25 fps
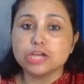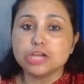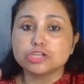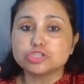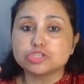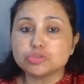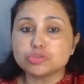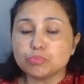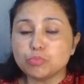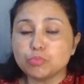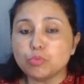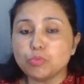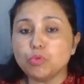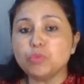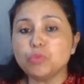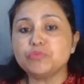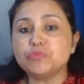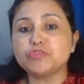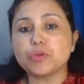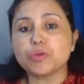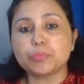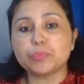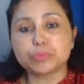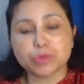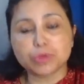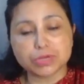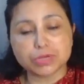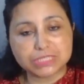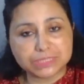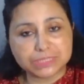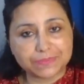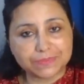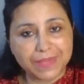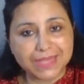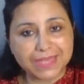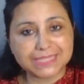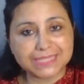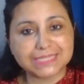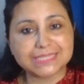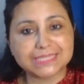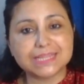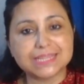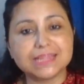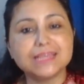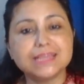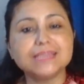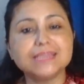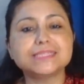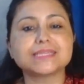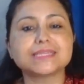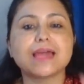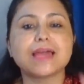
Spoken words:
to move your prospects, leads,